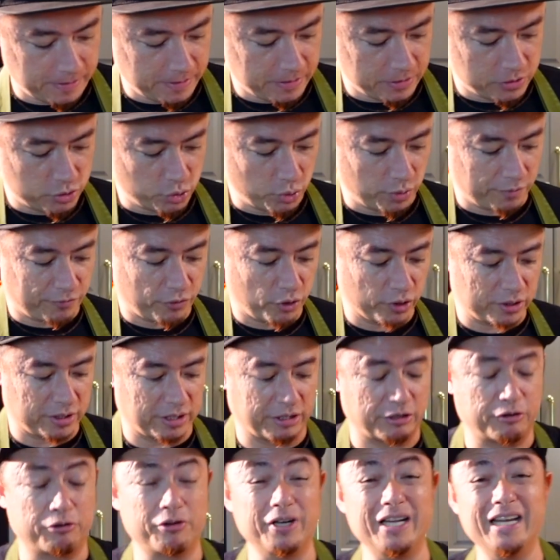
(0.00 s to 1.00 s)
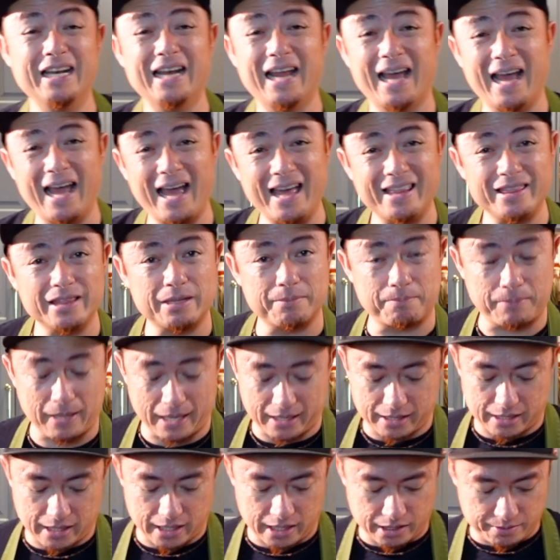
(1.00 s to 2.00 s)
So we've got the green and the
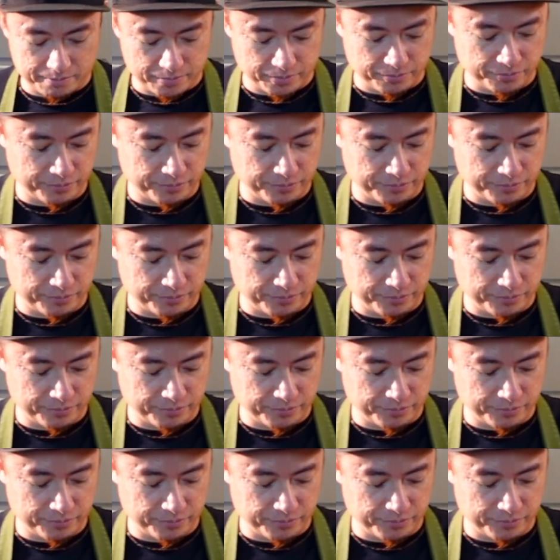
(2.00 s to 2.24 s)
black cardamom